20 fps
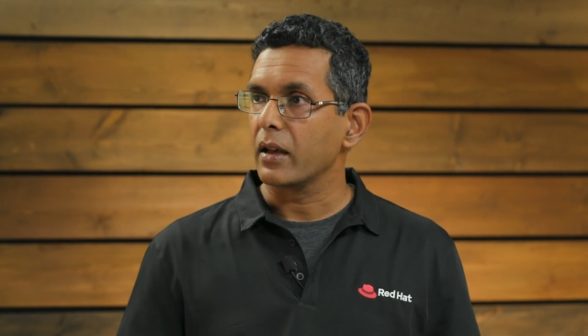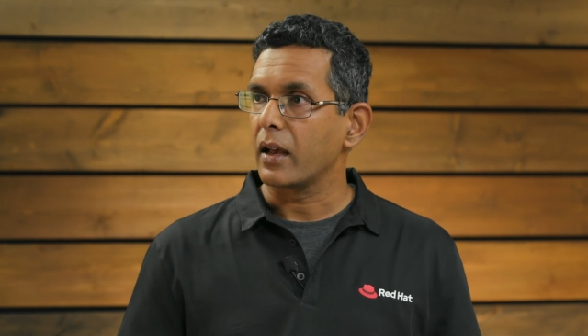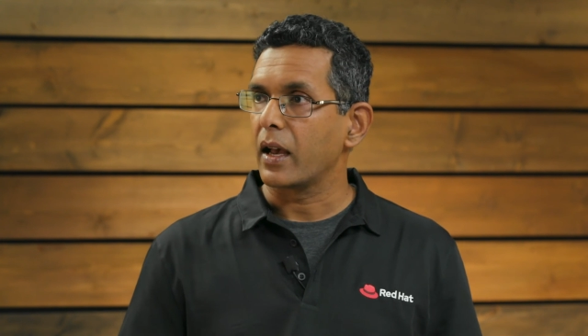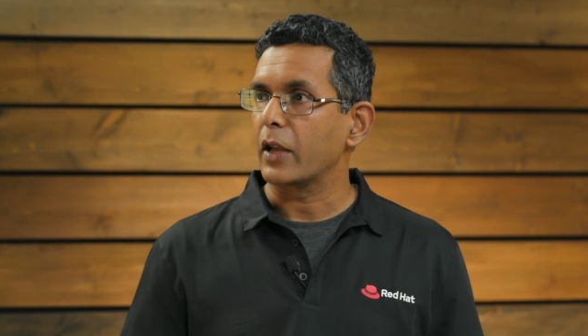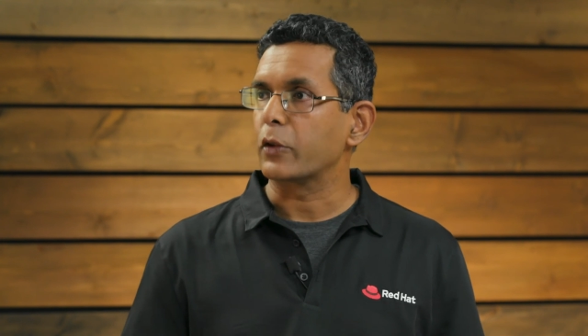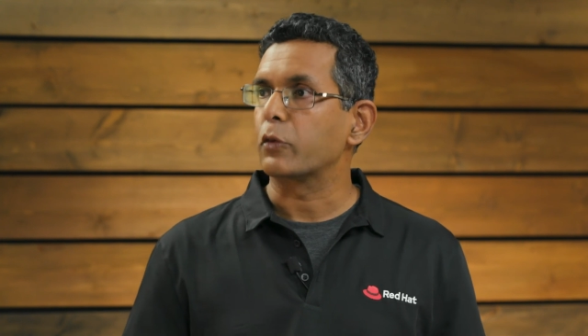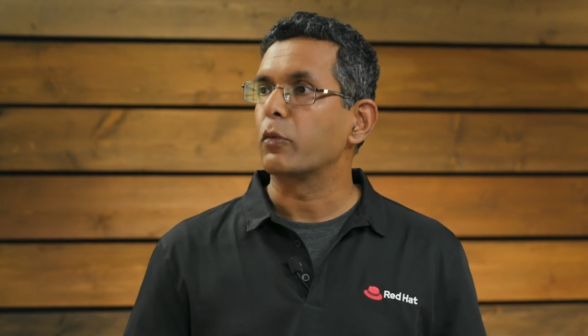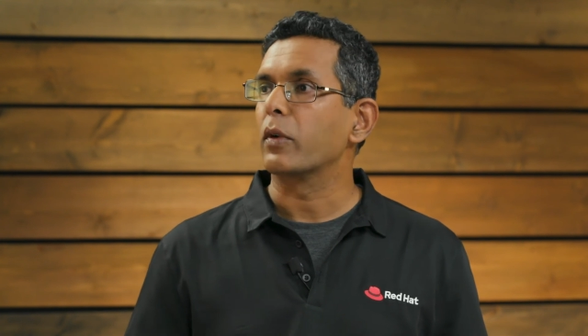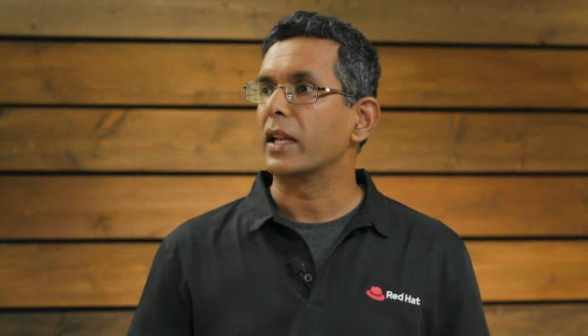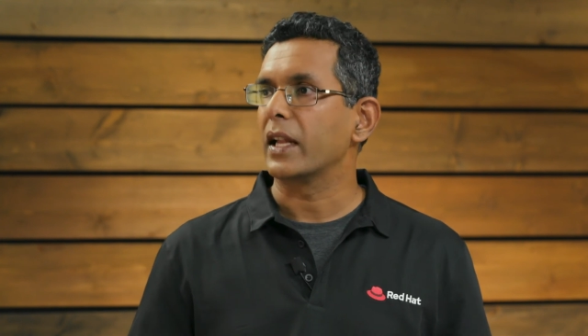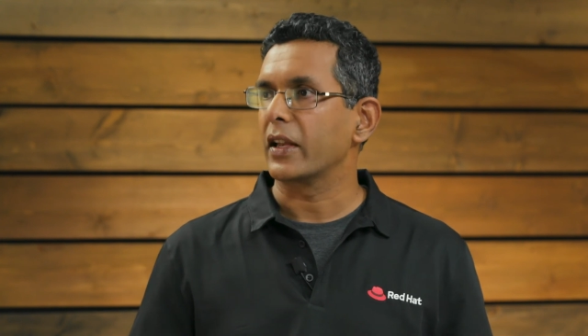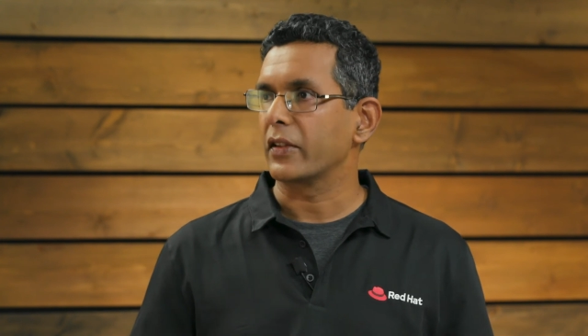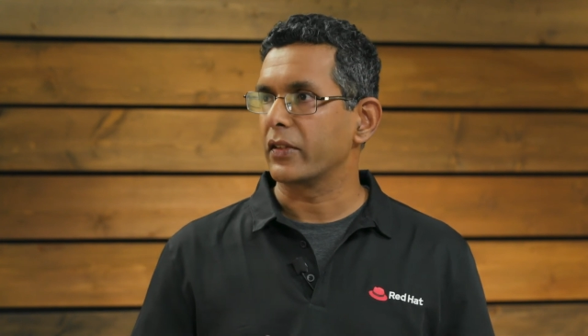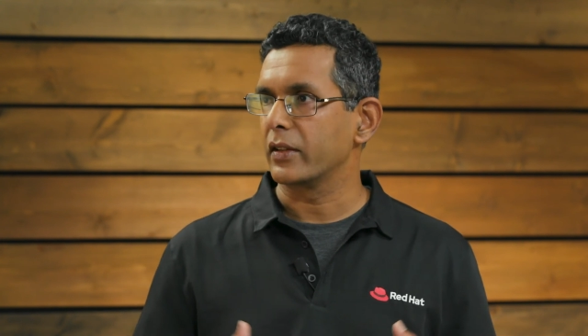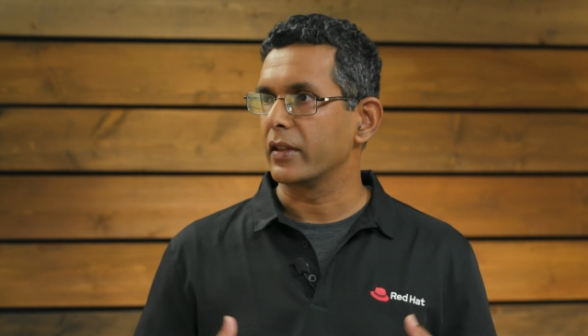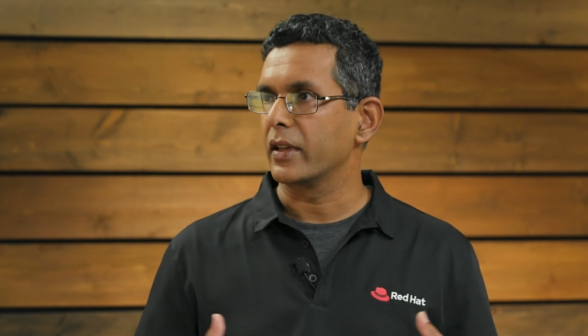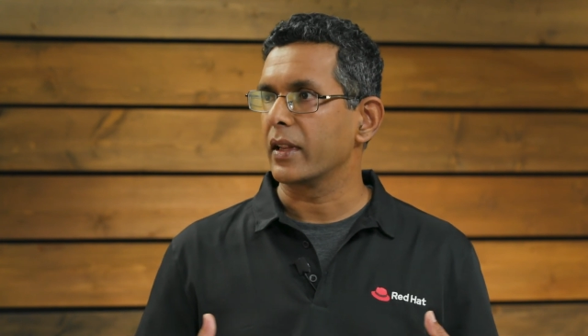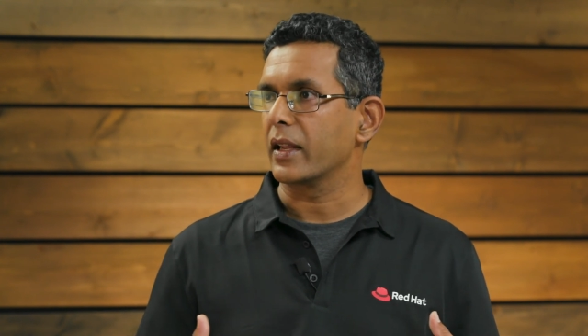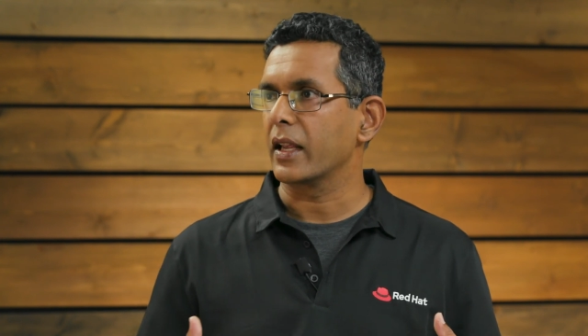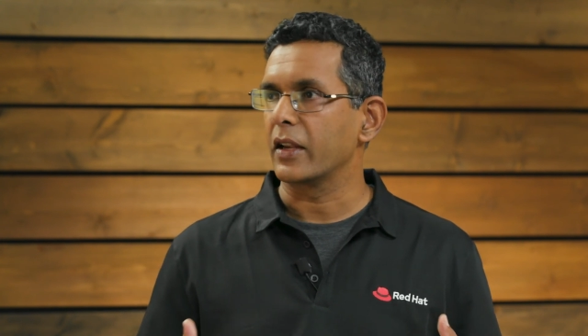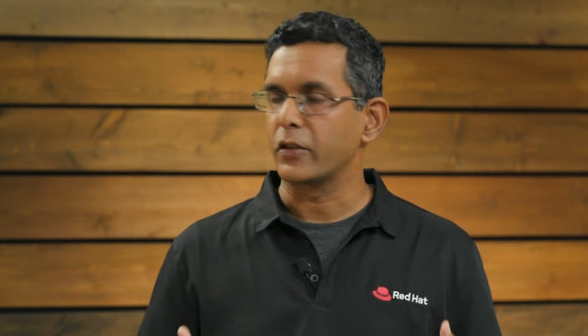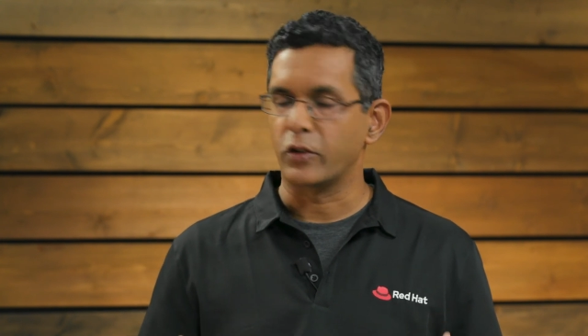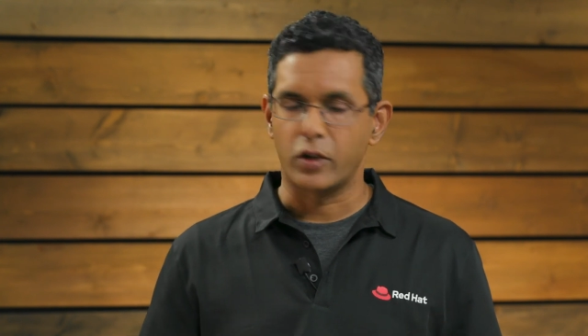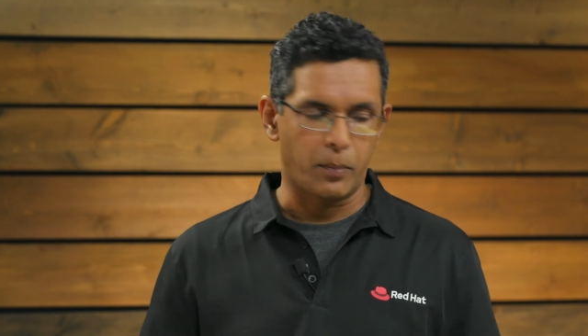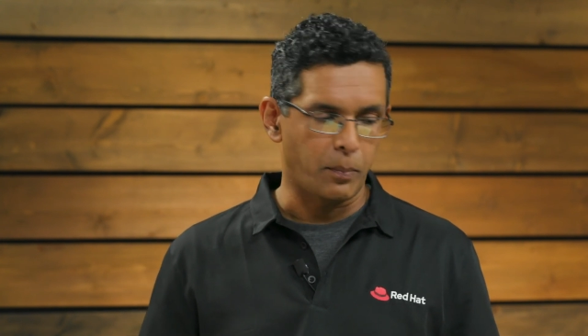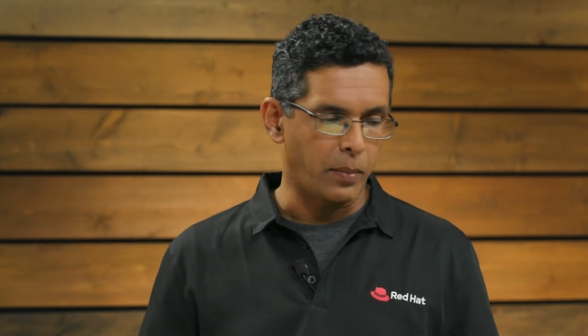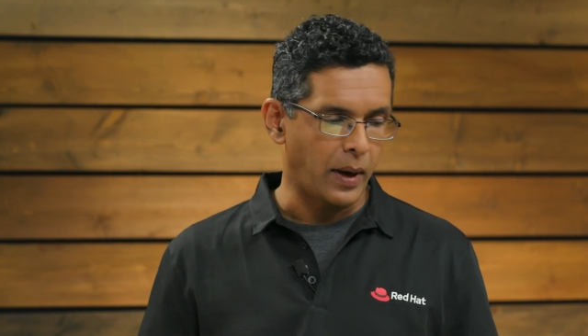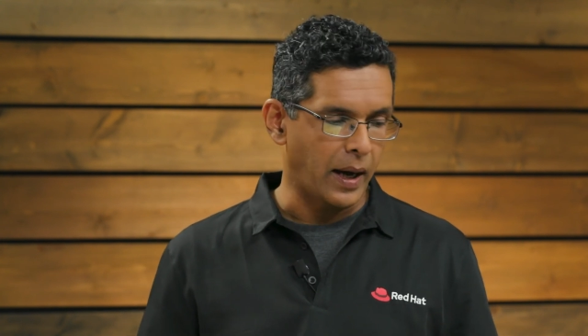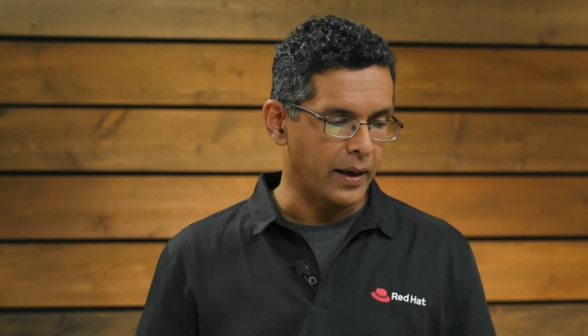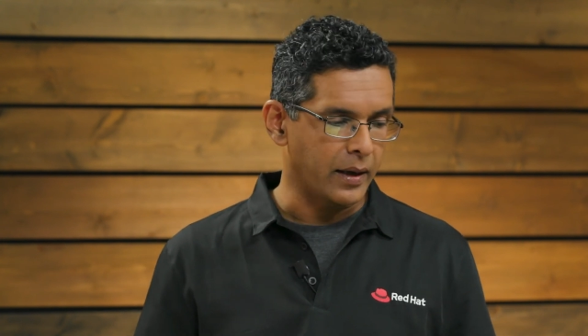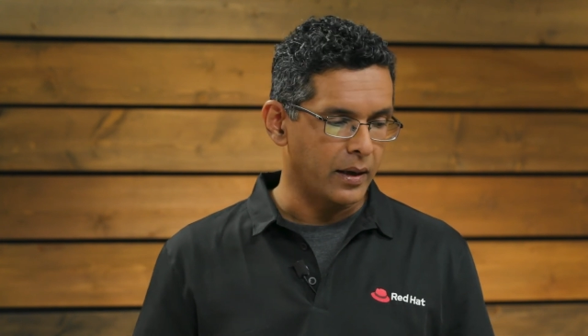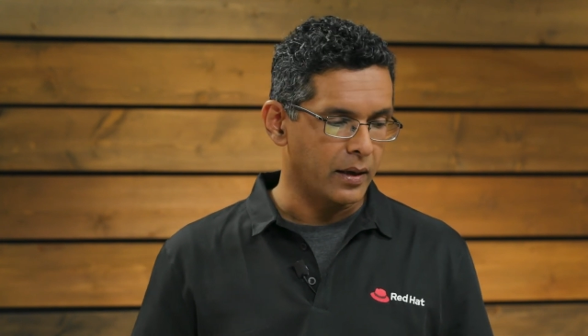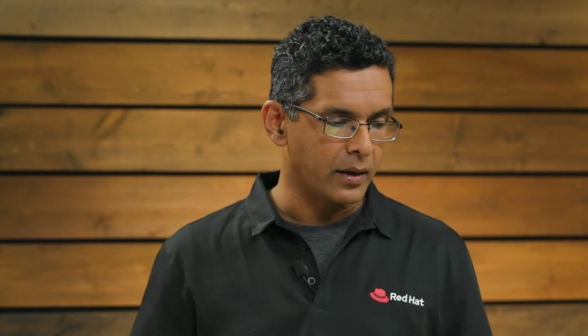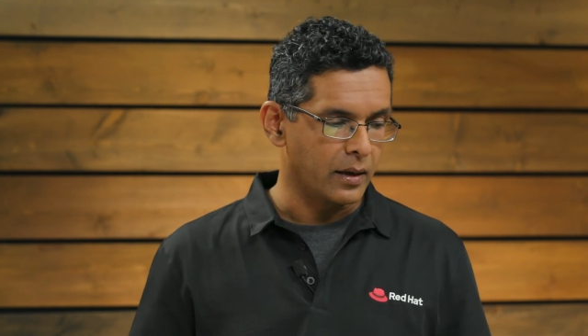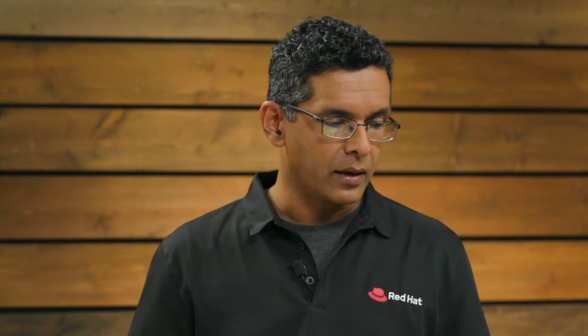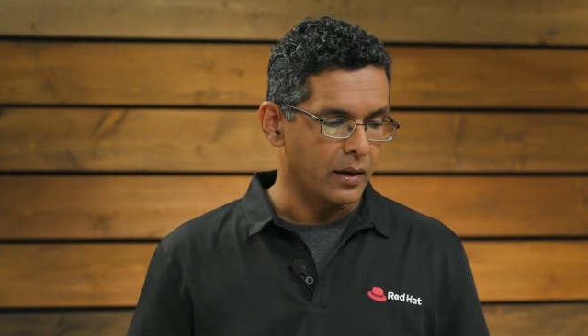as well as in Asia Pac.